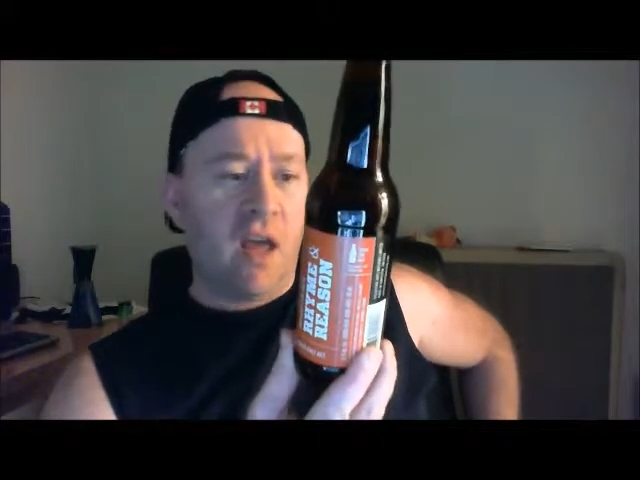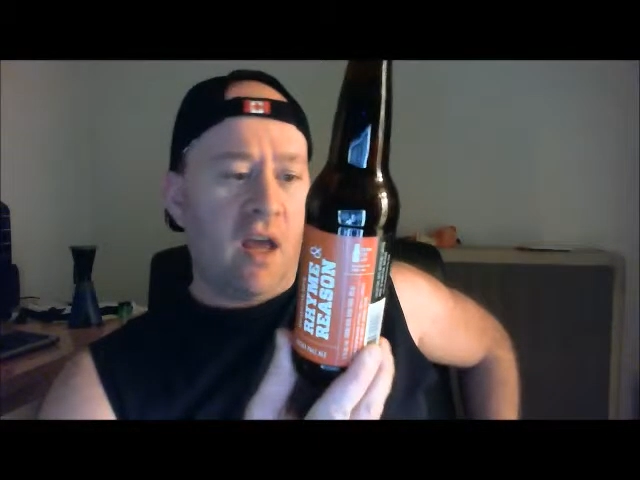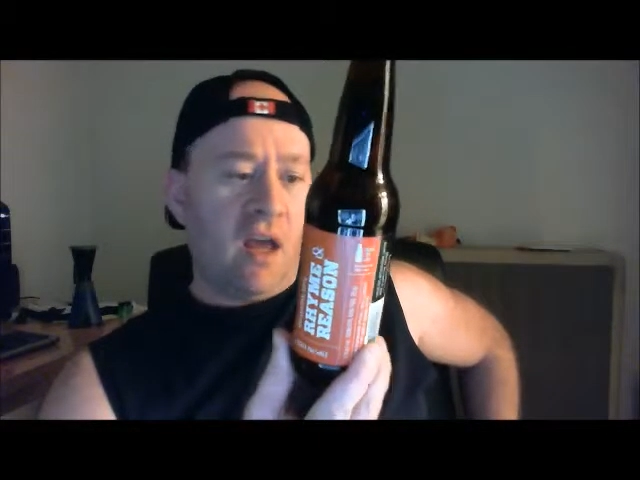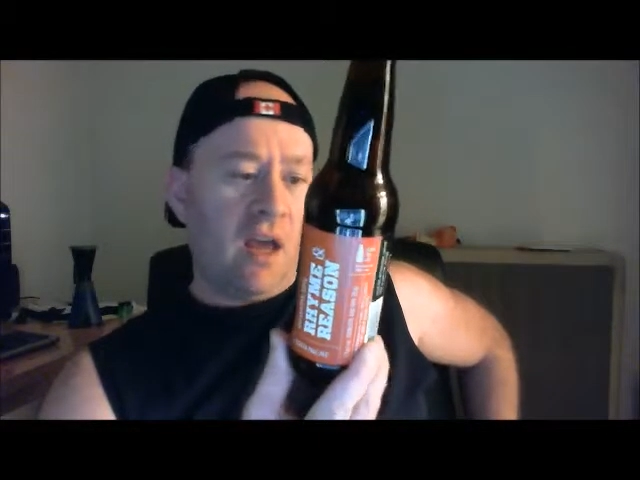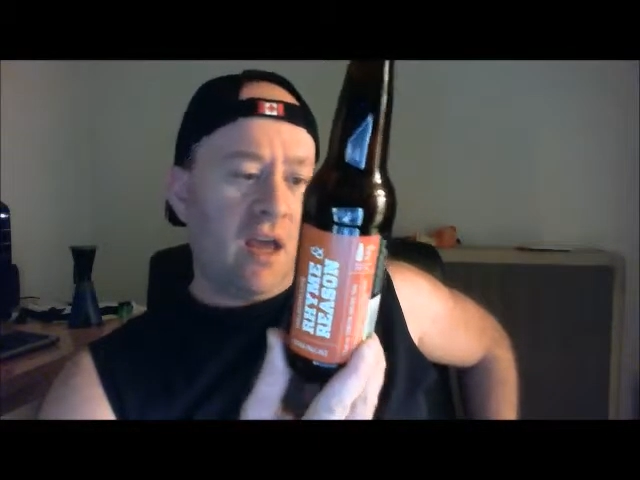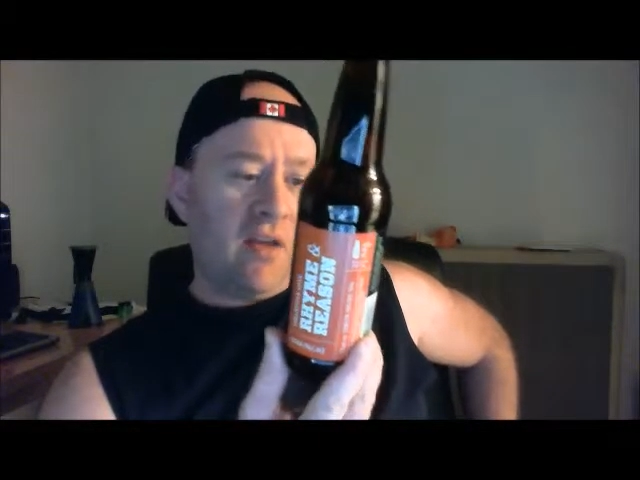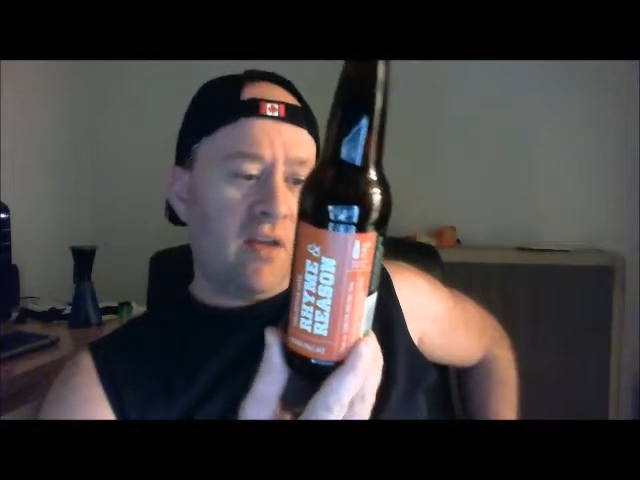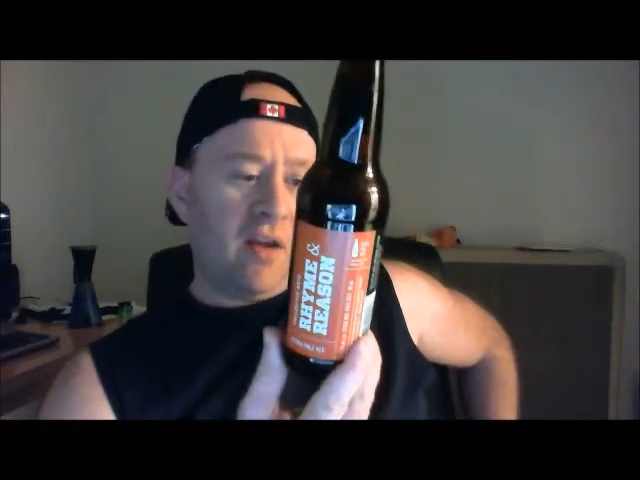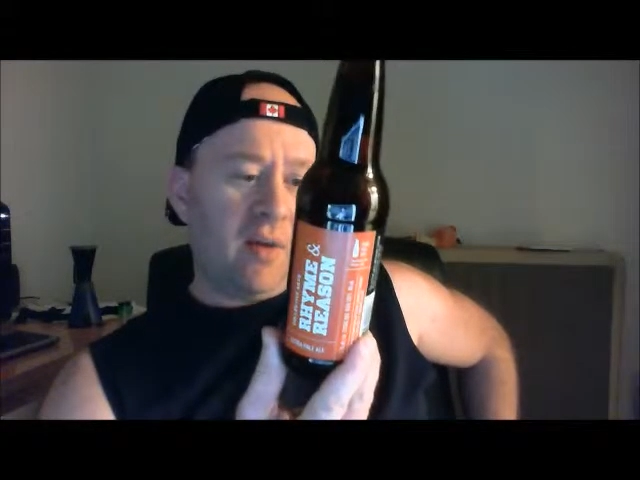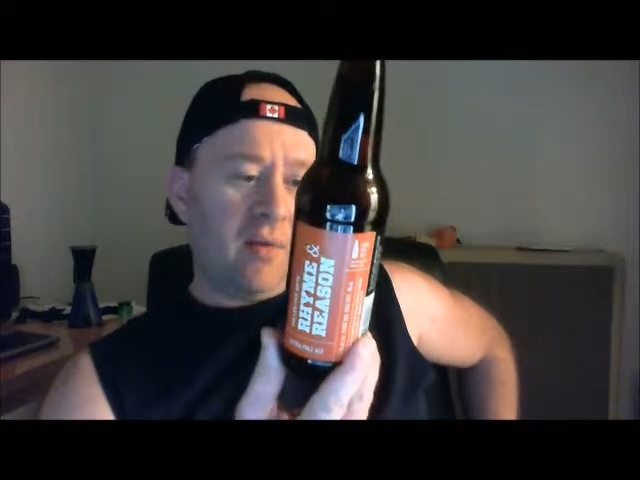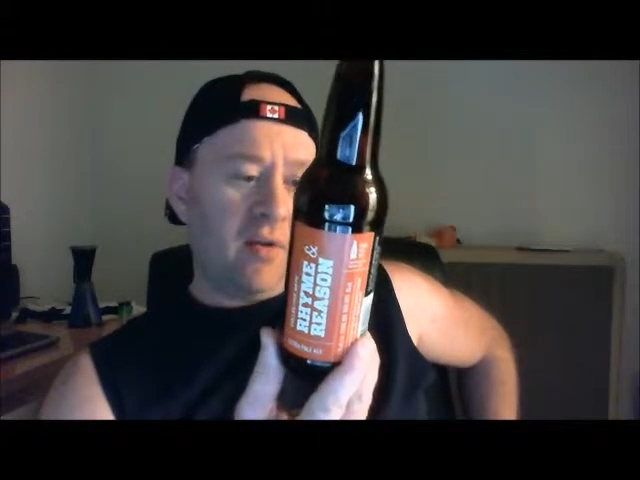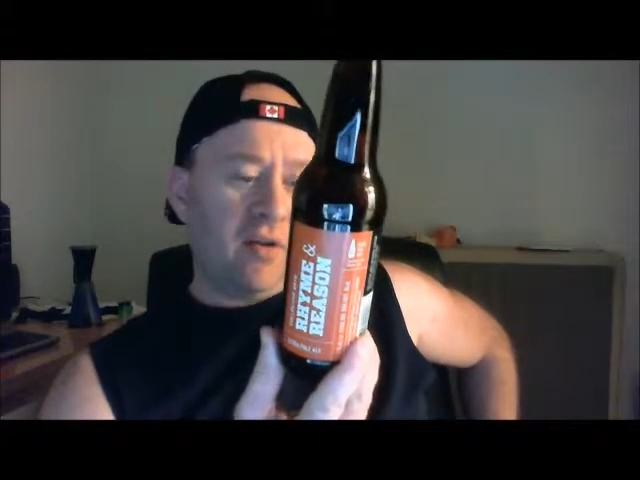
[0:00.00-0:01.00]
And they
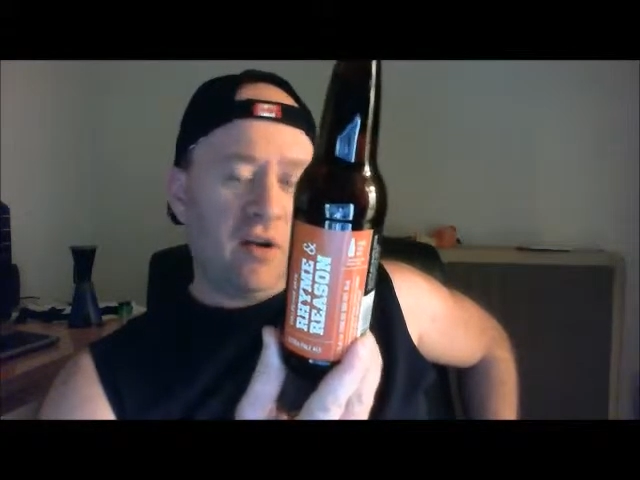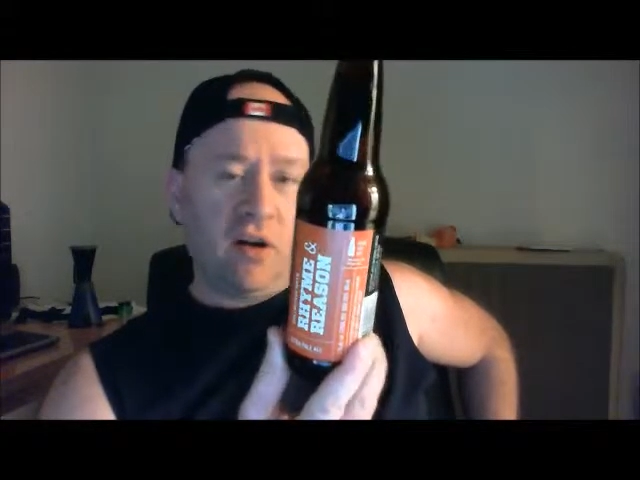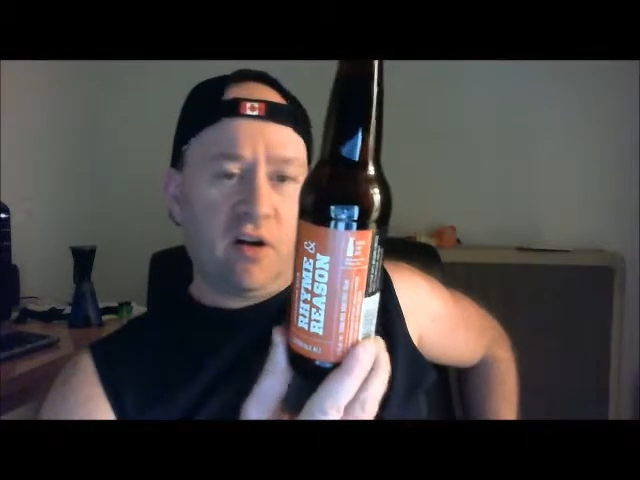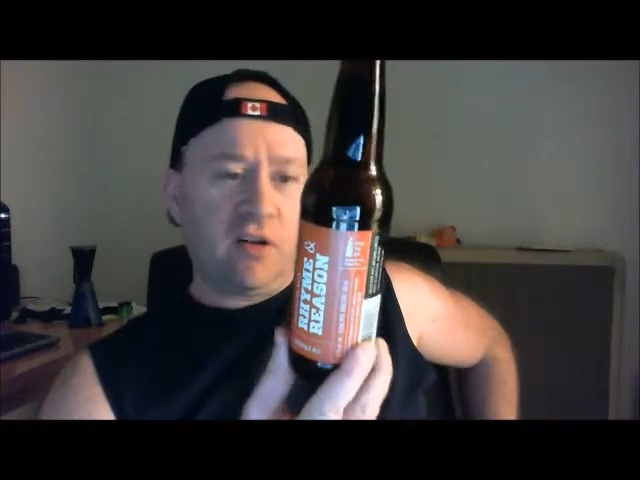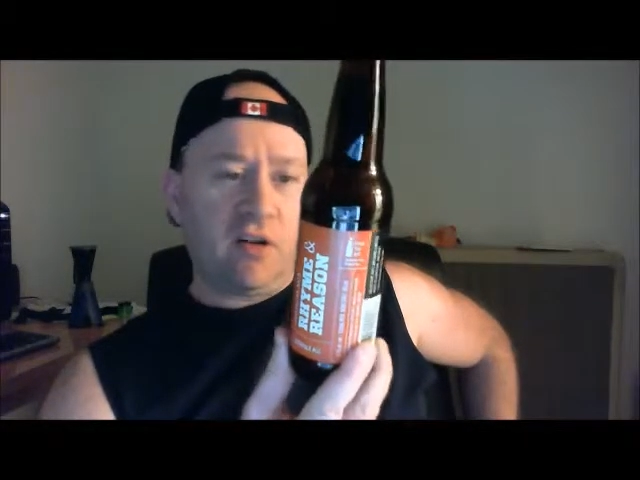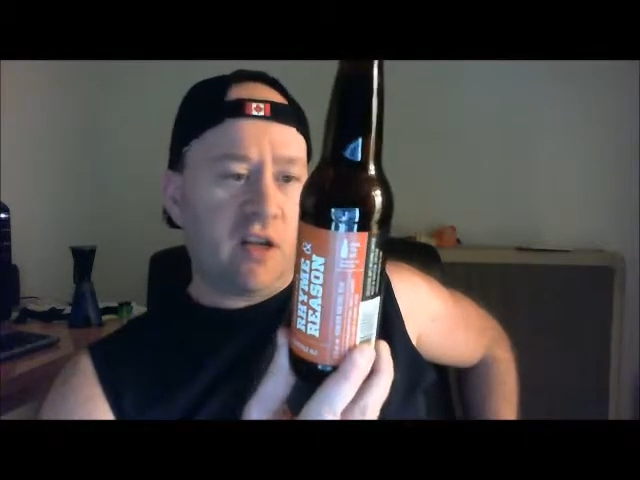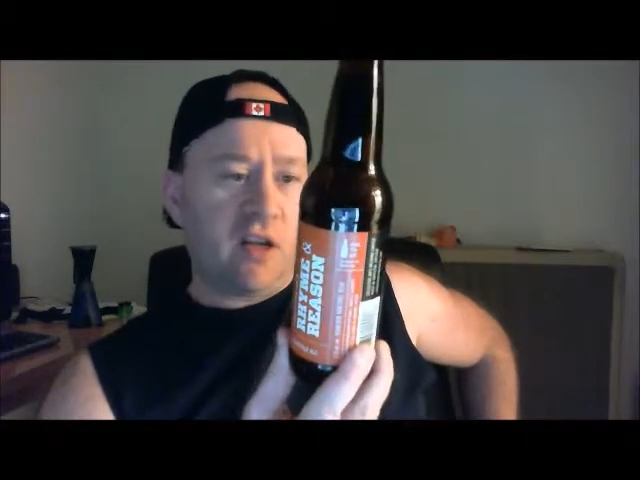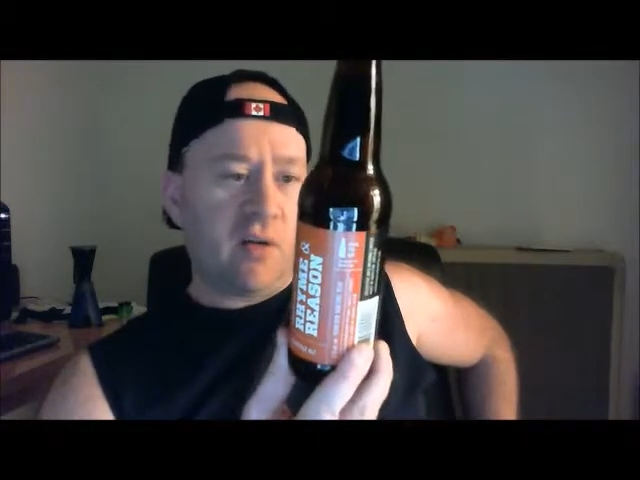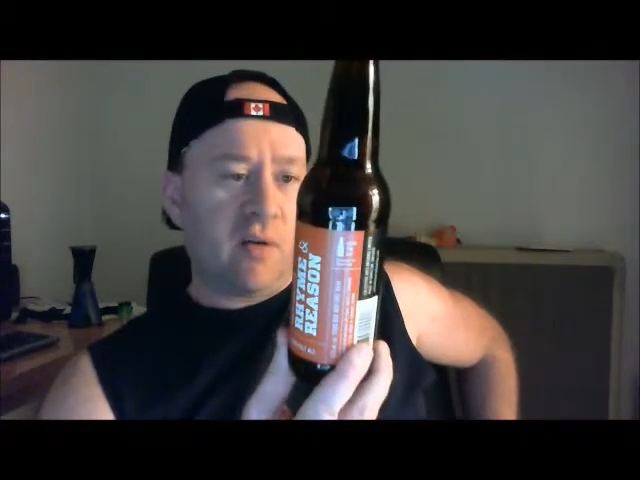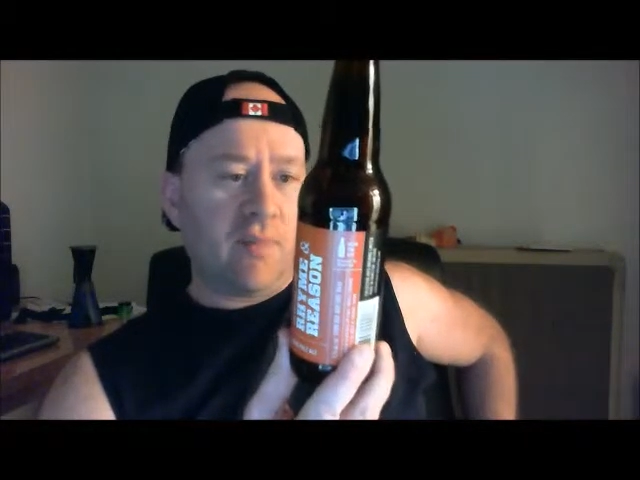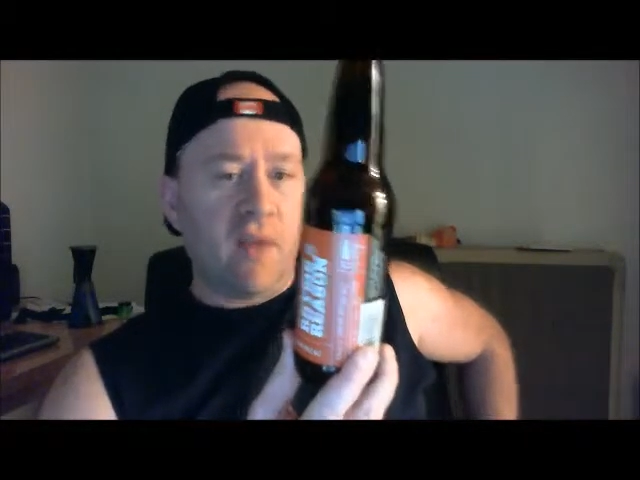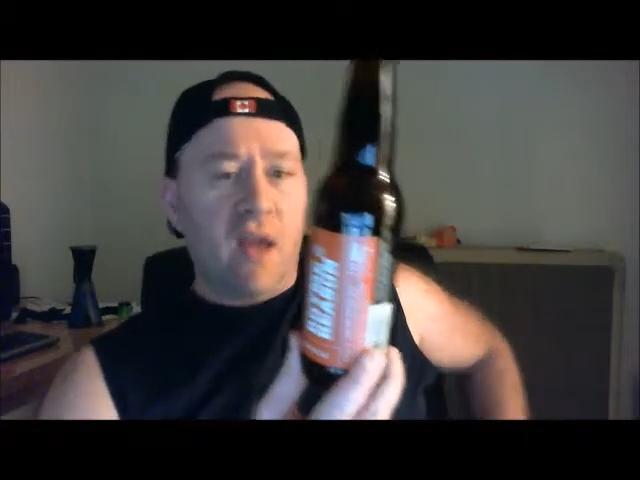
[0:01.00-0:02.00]
help all the young artists get going.